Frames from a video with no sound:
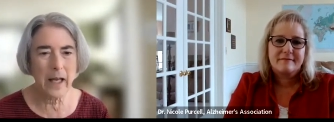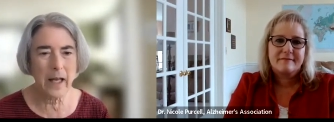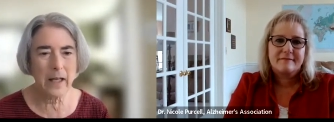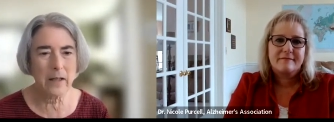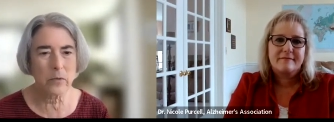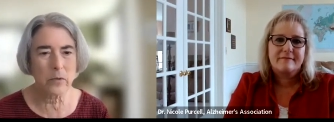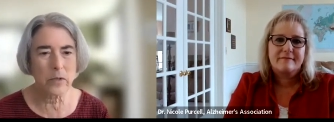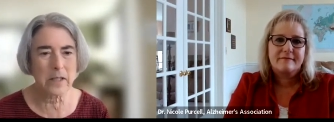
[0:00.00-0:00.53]

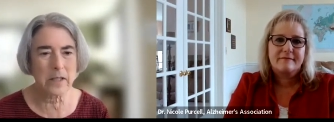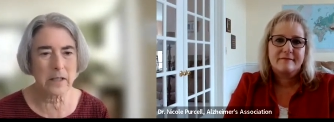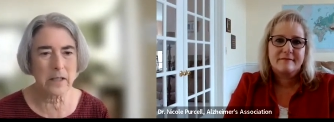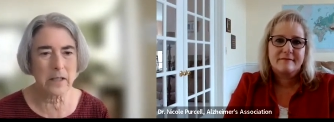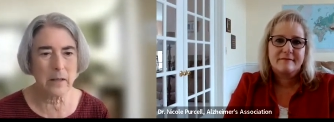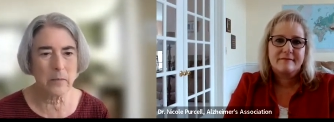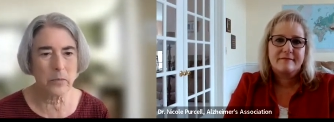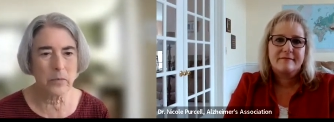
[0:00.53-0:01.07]
Speaker 1: adequate
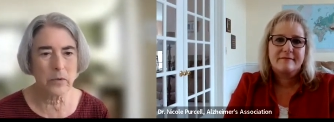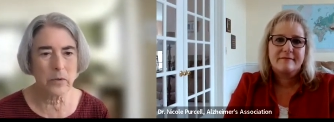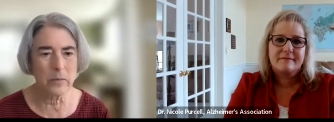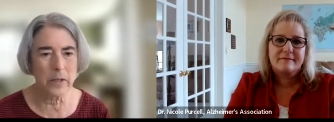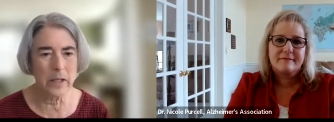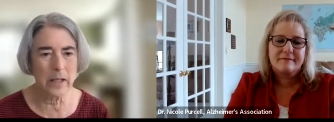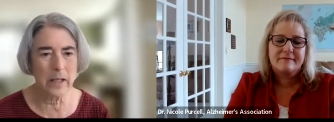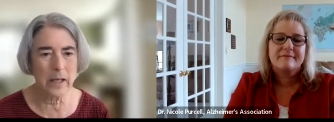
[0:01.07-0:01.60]
sleep would
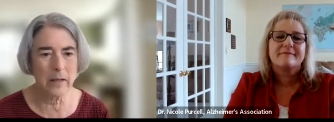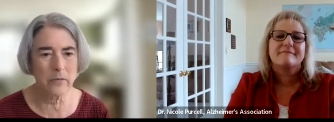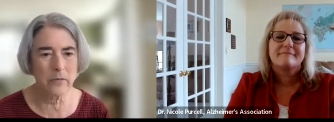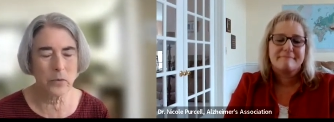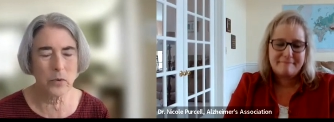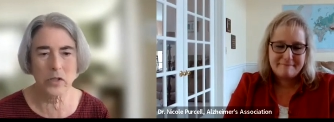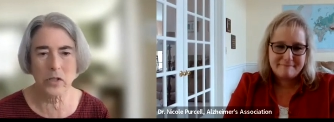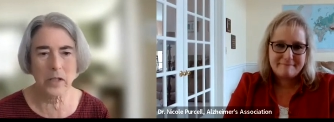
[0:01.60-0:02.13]
be. And
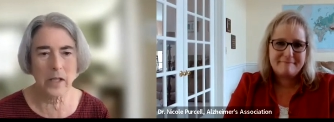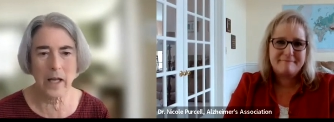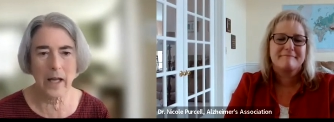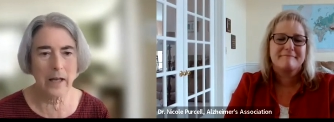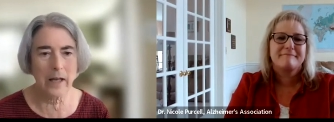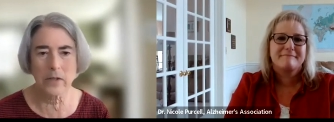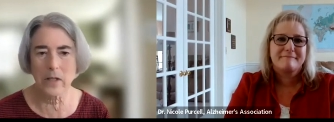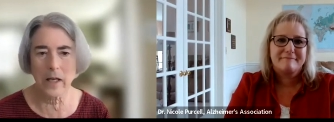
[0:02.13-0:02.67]
fortunately, I
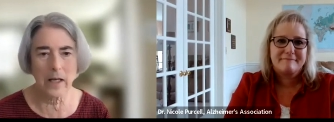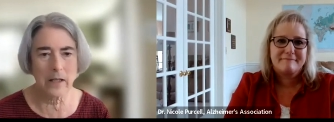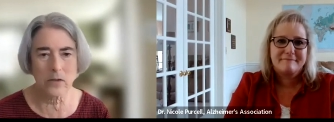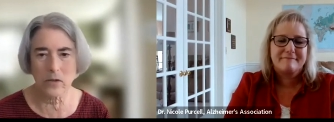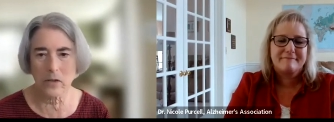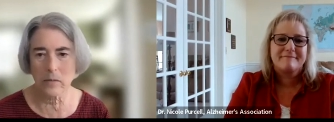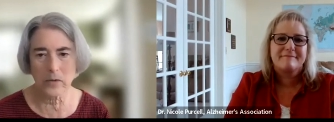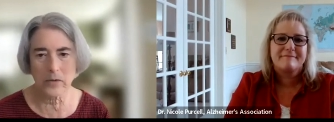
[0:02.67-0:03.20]
have not had
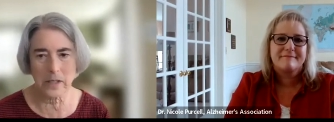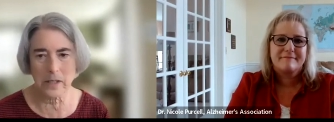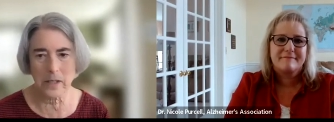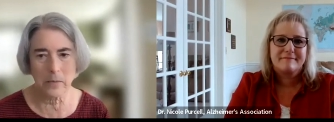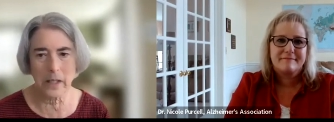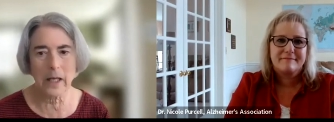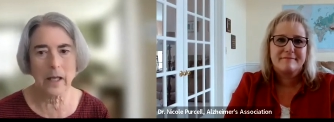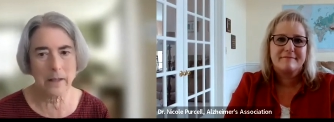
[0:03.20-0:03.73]
trouble
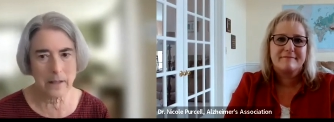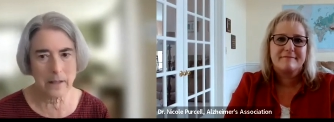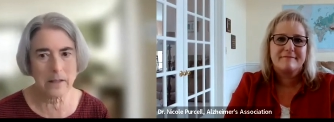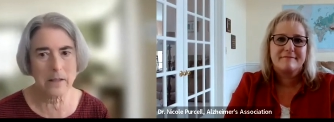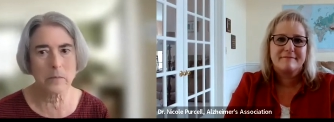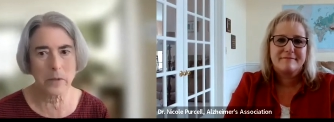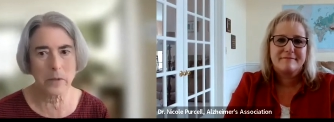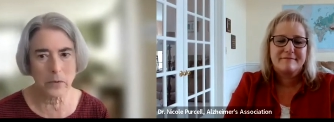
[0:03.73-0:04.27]
sleeping. I think
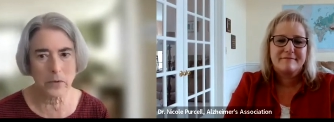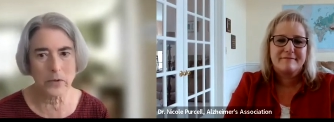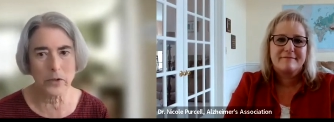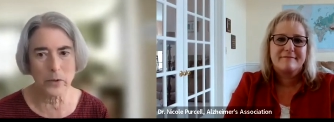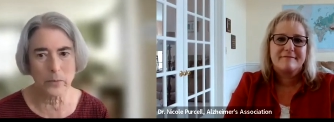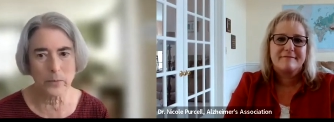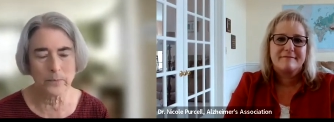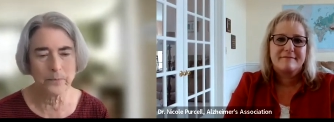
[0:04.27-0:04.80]
some people
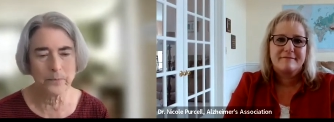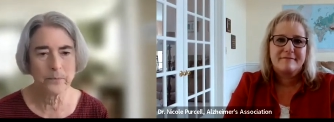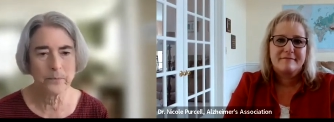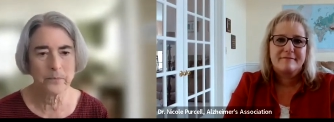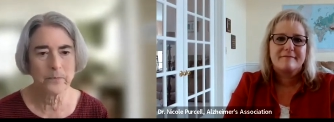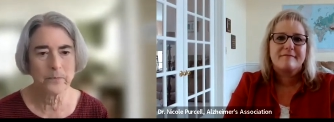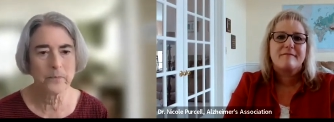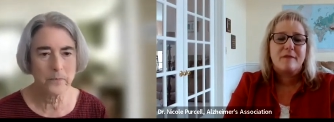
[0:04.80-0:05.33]
do.
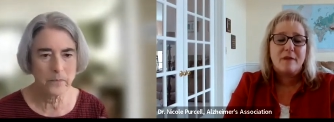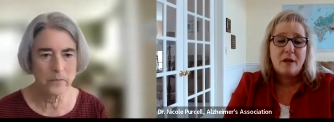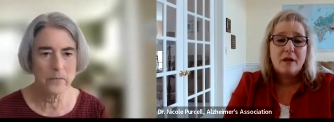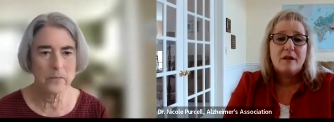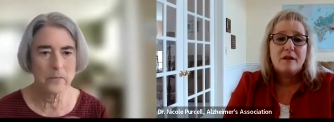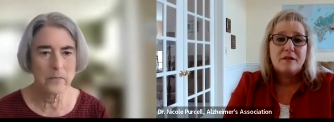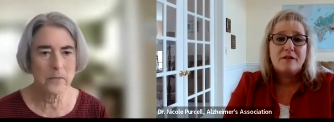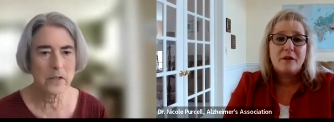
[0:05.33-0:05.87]

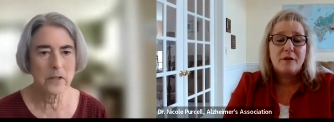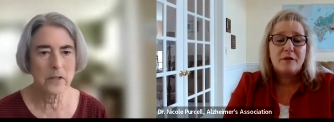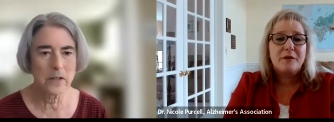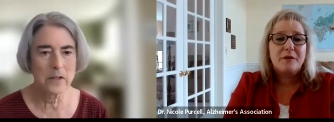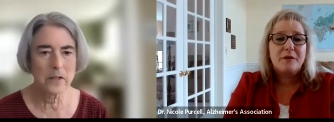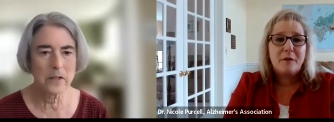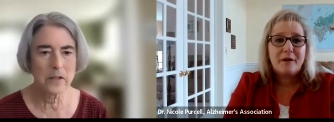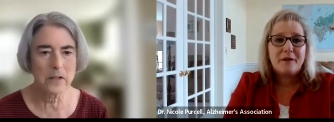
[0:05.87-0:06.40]
Speaker 2: So
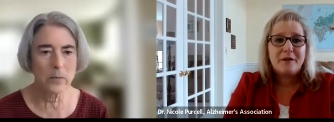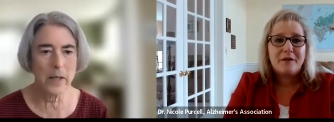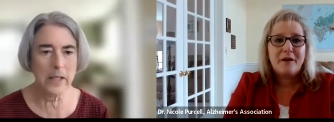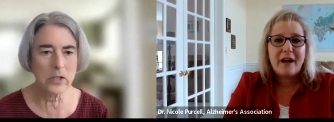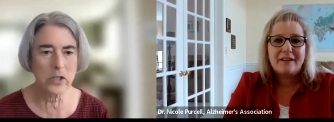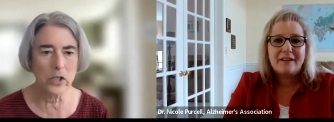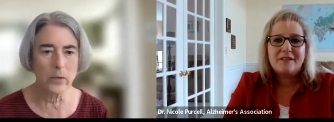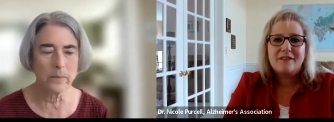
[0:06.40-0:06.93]
you are
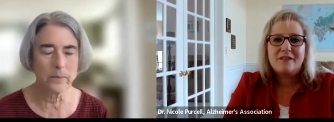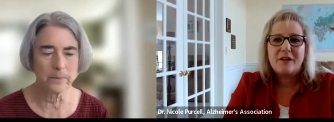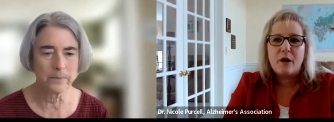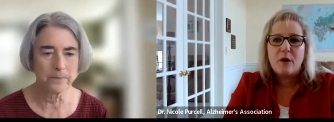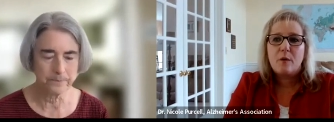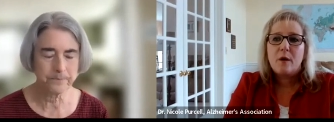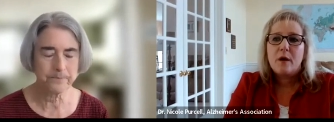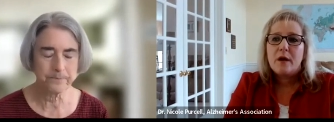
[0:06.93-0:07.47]
correct.
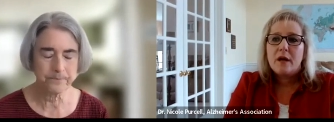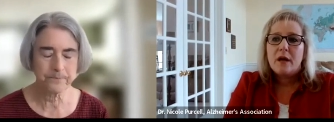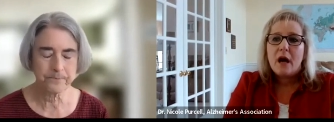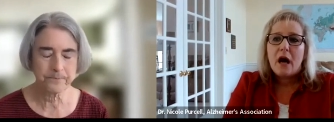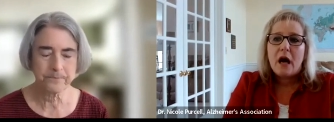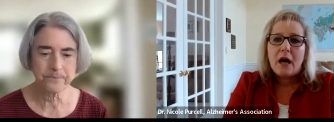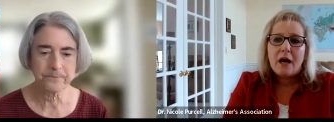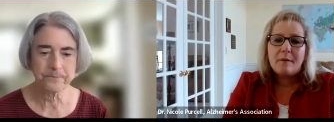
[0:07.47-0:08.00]
So
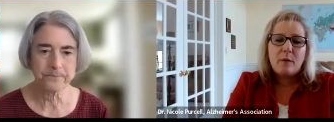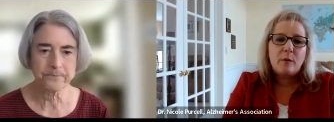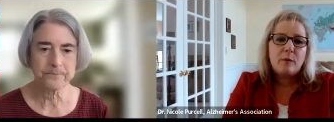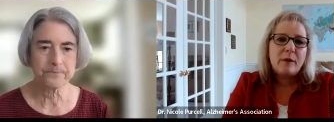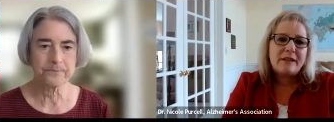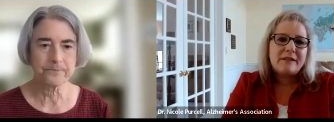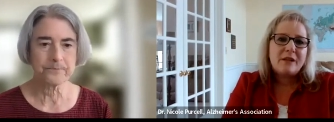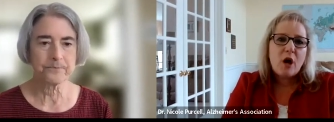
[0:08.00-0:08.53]
when
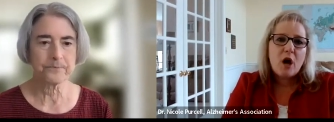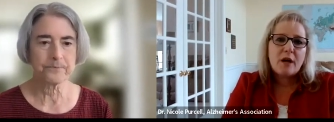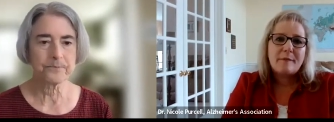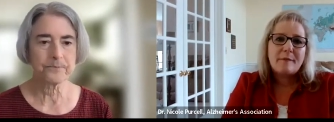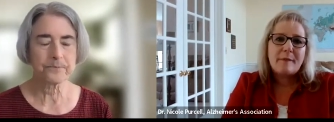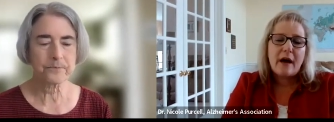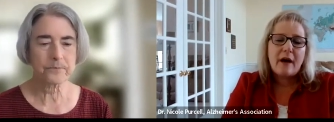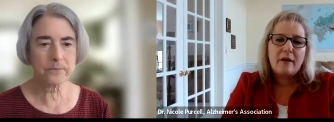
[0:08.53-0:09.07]
we talk
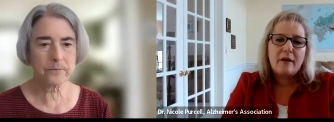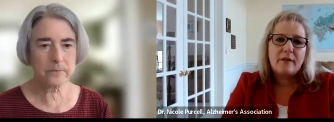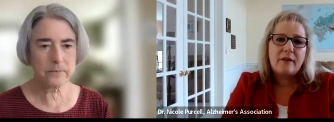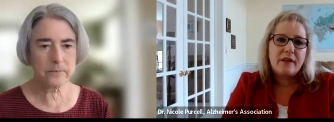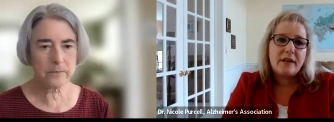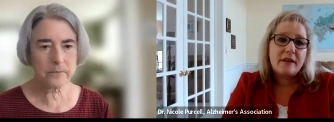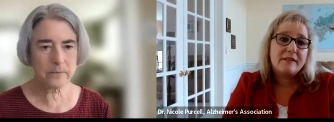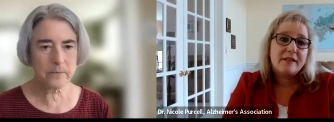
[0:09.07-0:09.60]
about
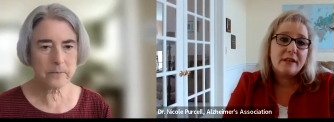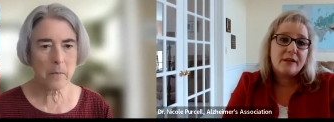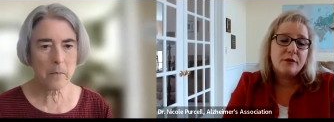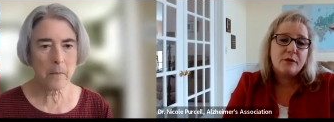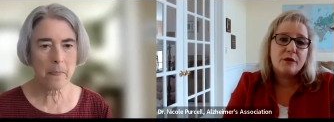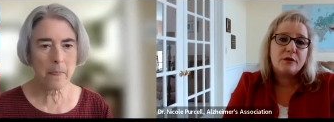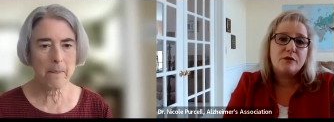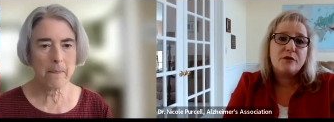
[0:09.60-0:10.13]
things that
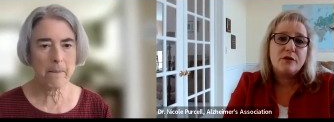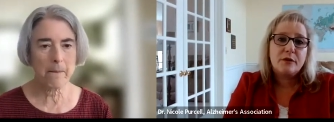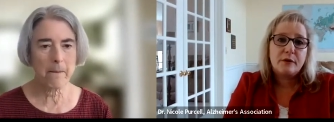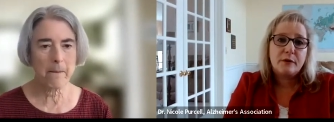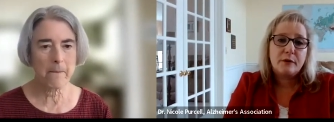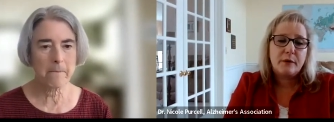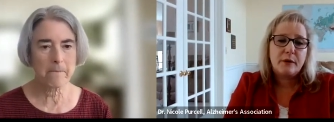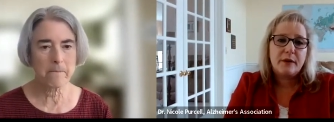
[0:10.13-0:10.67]
you can
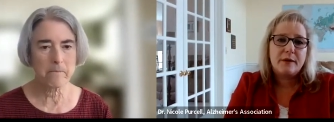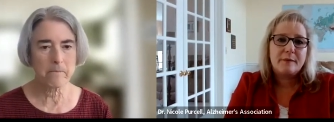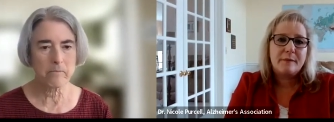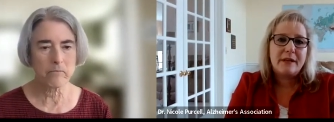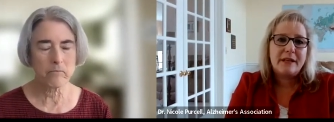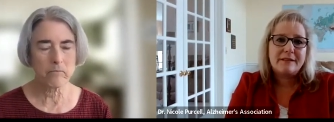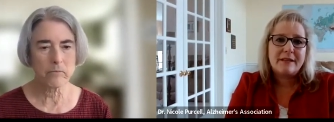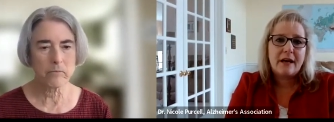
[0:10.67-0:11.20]
do in the
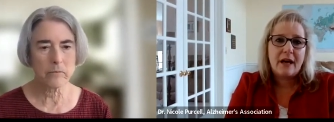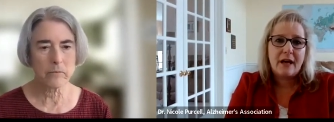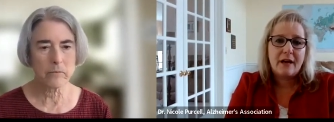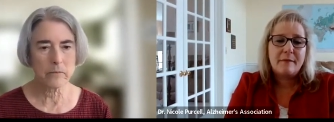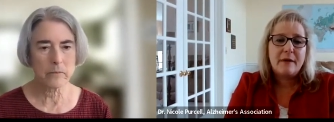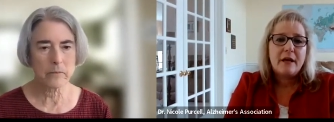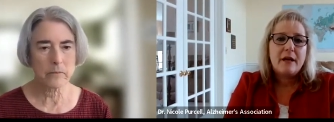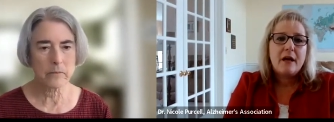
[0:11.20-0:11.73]

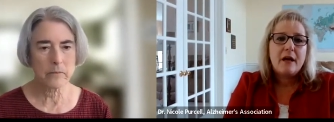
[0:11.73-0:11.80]
meantime,